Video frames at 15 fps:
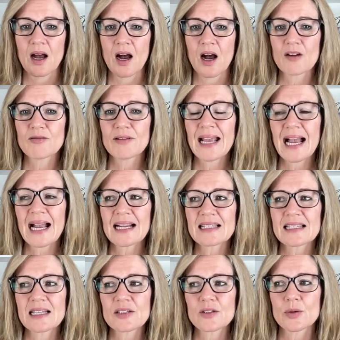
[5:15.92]
are
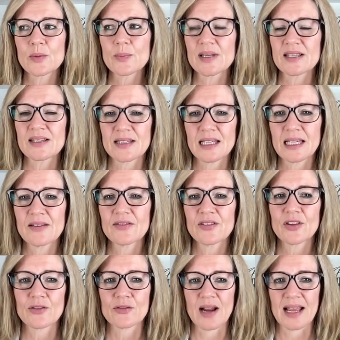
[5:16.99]
reacting to a perceived
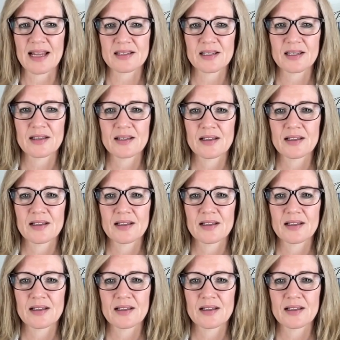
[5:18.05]
threat.